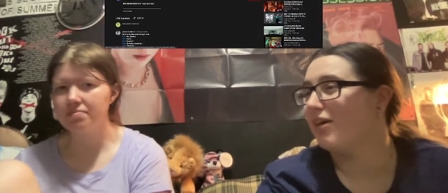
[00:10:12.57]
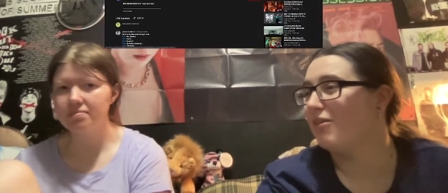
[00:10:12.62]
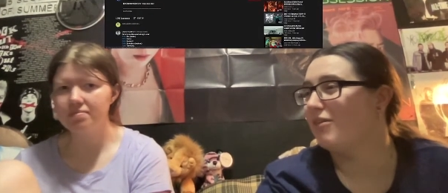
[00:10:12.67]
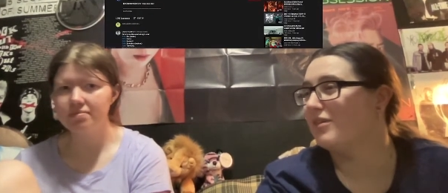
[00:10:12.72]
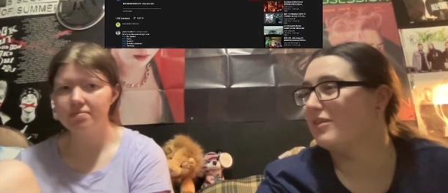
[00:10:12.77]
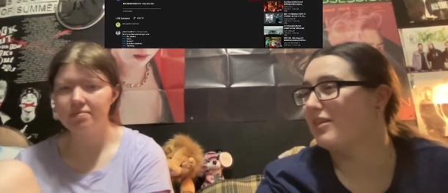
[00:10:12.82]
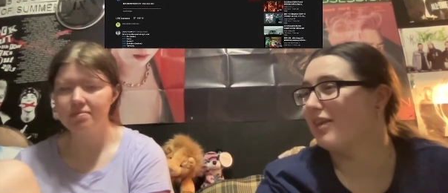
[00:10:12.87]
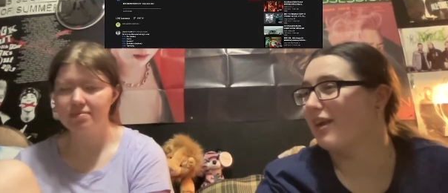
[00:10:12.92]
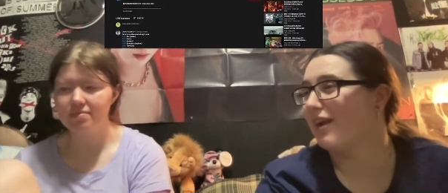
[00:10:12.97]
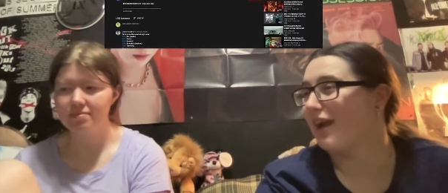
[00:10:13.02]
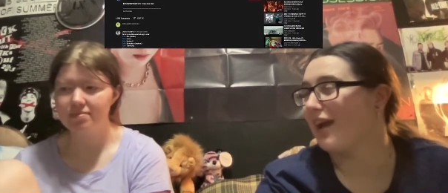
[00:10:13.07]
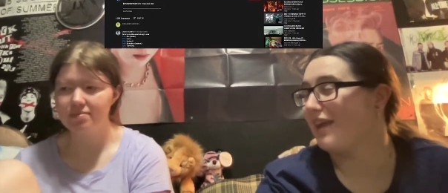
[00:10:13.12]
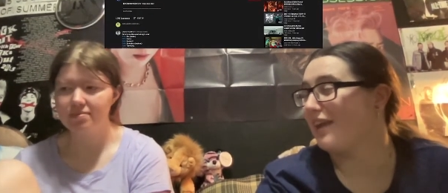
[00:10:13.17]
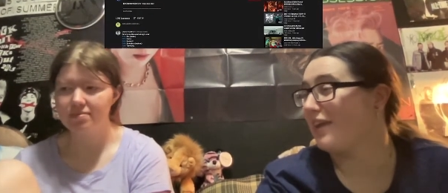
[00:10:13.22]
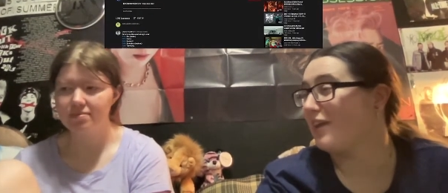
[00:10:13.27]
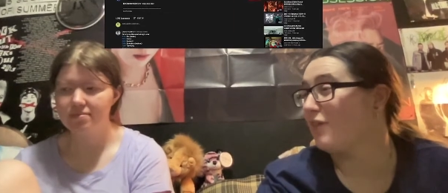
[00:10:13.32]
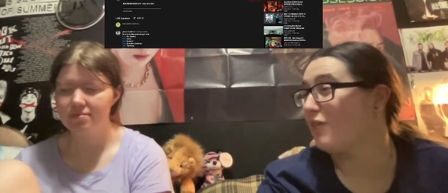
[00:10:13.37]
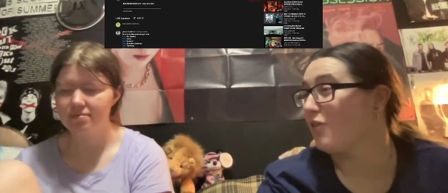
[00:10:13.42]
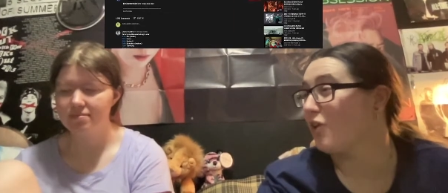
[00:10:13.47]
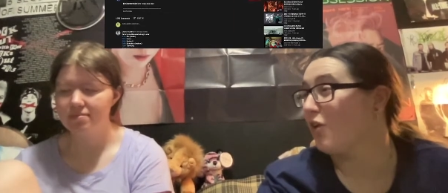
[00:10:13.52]
Speaker 1: I was like, I
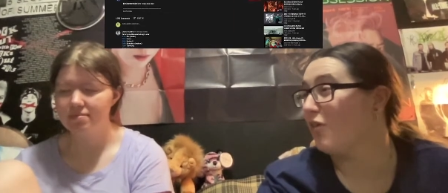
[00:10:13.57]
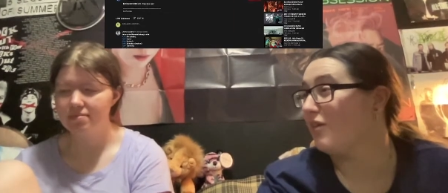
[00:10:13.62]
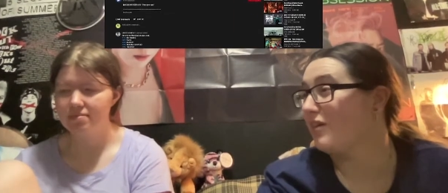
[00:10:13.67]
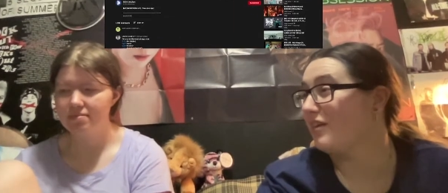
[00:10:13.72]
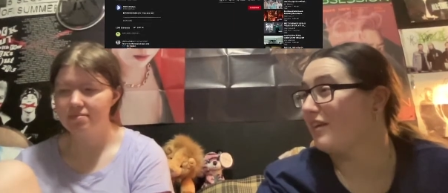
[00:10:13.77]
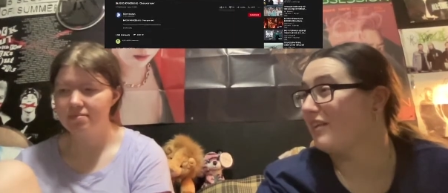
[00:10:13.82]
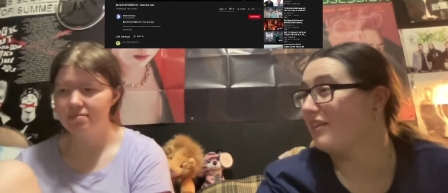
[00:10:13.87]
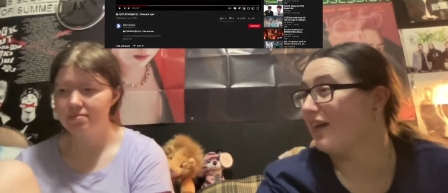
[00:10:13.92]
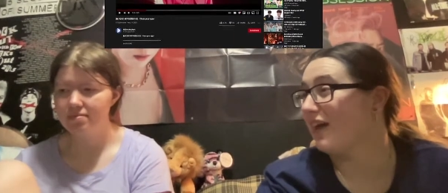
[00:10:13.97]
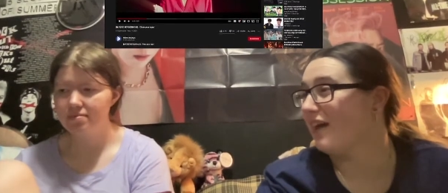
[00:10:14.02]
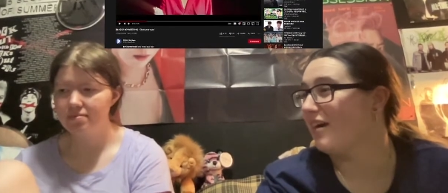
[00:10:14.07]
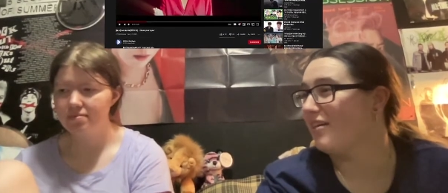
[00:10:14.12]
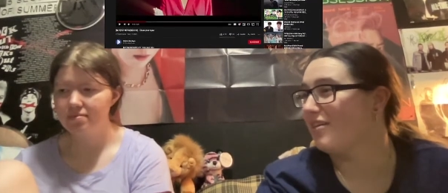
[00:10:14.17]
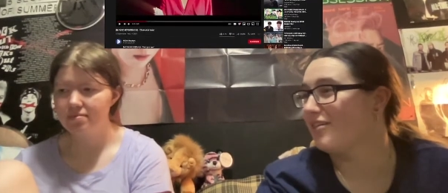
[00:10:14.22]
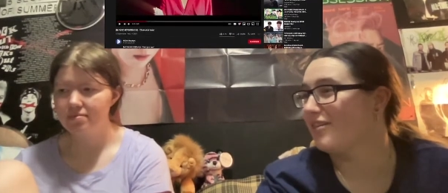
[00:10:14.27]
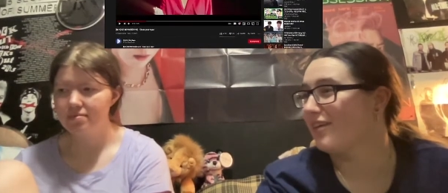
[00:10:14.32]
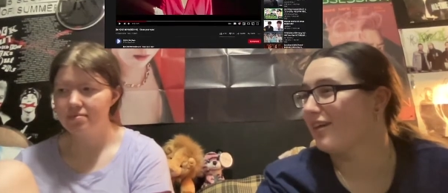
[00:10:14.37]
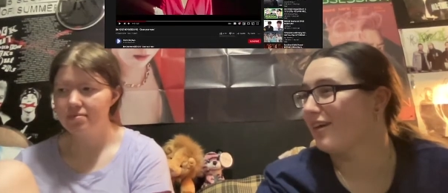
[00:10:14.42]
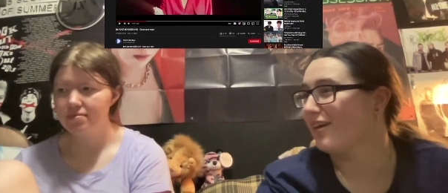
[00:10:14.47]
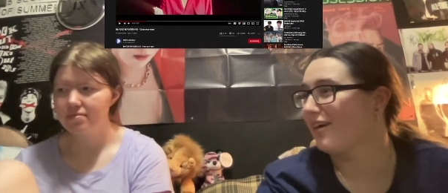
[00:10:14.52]
didn't even know it did that. I
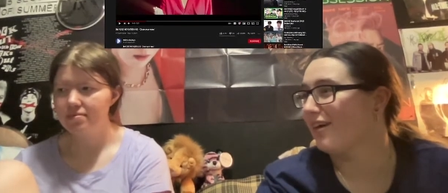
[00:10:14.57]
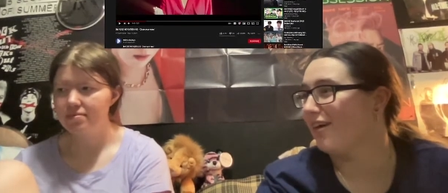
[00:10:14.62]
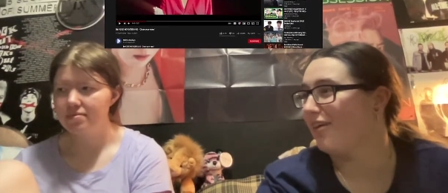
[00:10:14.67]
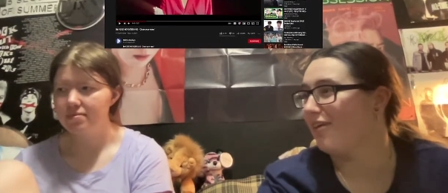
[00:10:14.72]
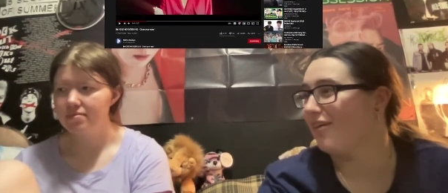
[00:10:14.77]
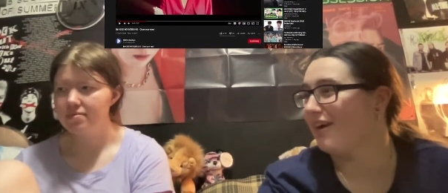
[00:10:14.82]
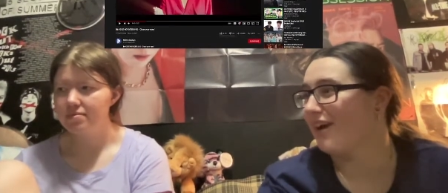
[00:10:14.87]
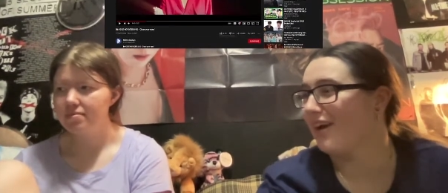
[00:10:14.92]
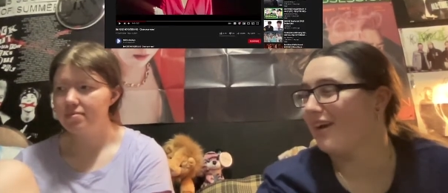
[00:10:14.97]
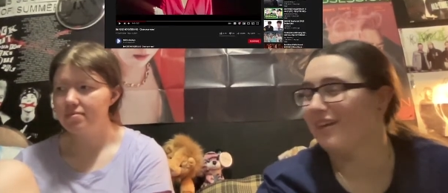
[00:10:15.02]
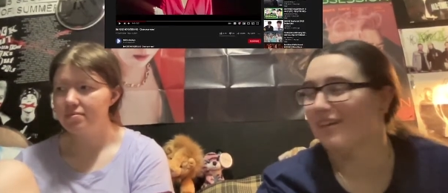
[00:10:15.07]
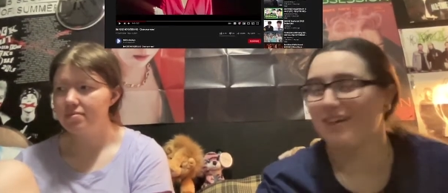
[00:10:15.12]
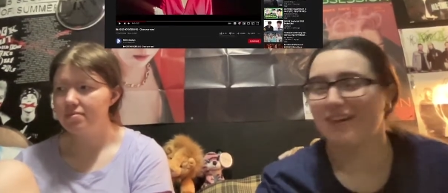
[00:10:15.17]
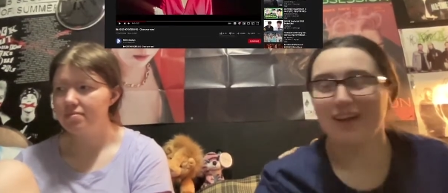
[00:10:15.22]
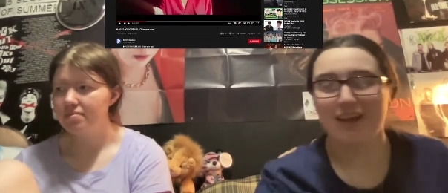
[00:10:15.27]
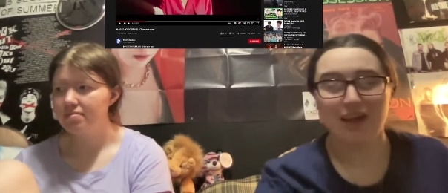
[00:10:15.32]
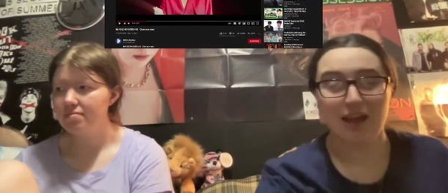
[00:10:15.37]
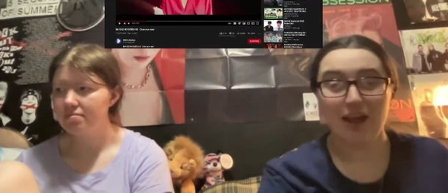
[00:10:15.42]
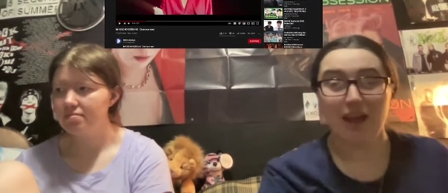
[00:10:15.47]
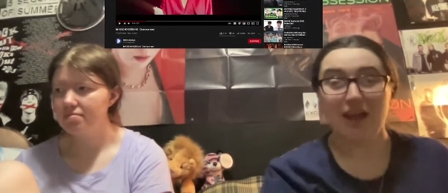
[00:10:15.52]
was like, okay.
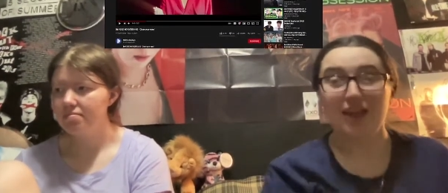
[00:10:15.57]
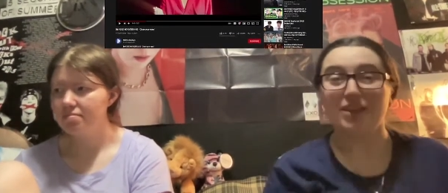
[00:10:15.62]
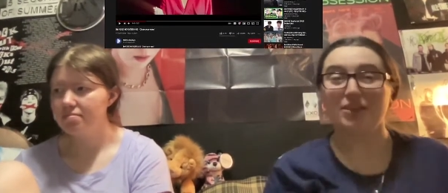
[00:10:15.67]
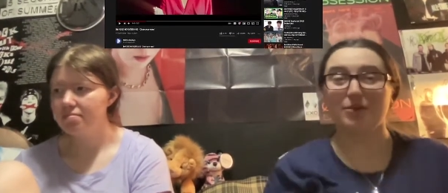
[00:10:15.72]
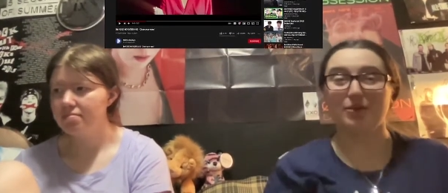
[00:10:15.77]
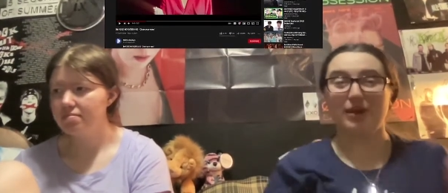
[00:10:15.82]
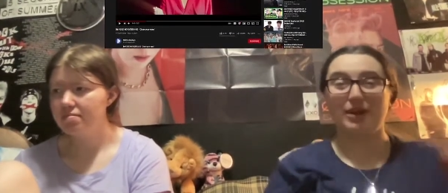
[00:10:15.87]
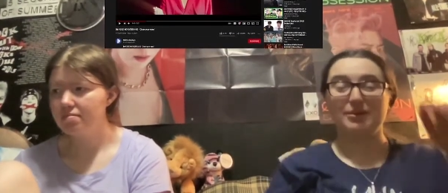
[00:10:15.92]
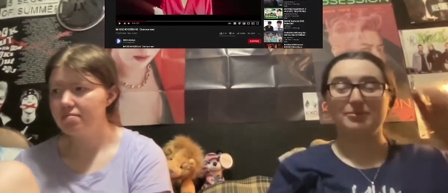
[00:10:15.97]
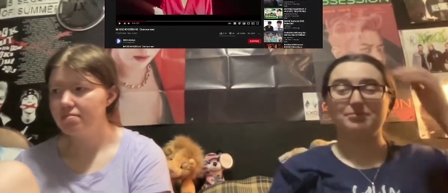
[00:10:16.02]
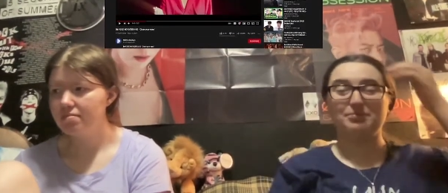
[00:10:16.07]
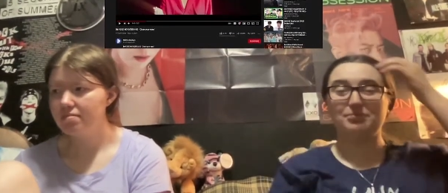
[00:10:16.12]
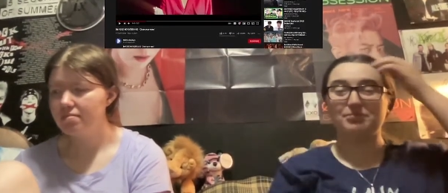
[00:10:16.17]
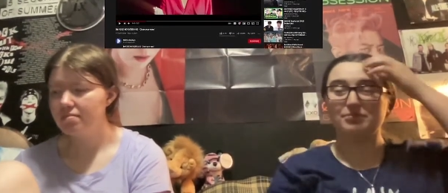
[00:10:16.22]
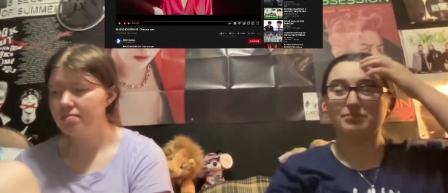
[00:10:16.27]
Either way.